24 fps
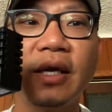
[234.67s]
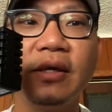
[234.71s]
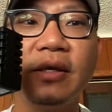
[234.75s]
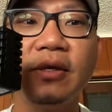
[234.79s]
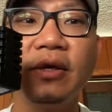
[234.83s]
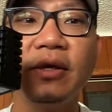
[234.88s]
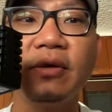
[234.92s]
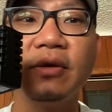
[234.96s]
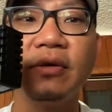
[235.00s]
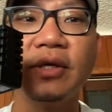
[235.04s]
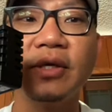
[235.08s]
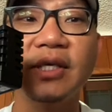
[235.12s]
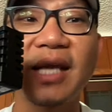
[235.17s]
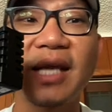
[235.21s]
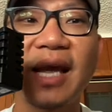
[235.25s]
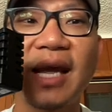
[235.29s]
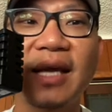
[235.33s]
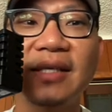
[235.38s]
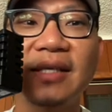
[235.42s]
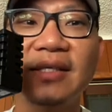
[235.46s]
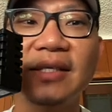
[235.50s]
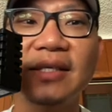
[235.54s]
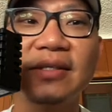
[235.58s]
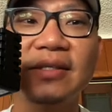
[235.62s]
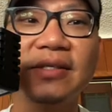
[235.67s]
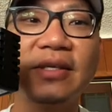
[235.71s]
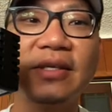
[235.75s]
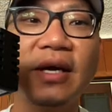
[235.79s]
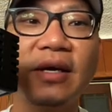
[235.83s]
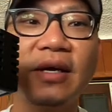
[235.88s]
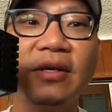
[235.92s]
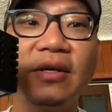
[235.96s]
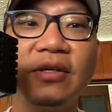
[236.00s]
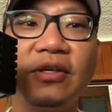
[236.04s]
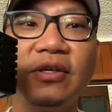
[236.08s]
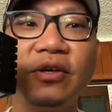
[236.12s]
go to assets dot
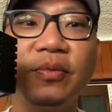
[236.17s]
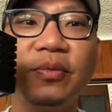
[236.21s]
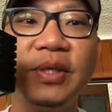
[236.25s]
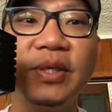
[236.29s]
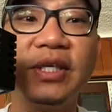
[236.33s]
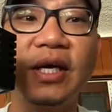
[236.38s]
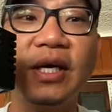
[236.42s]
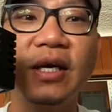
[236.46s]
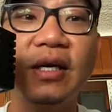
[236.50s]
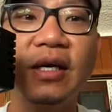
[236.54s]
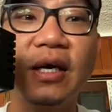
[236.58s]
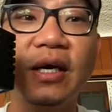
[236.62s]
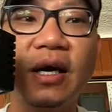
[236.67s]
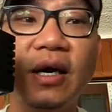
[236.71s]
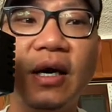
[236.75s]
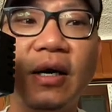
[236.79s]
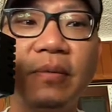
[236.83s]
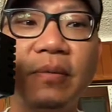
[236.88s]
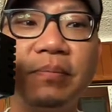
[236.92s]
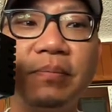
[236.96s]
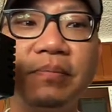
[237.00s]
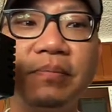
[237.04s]
adobe dot com,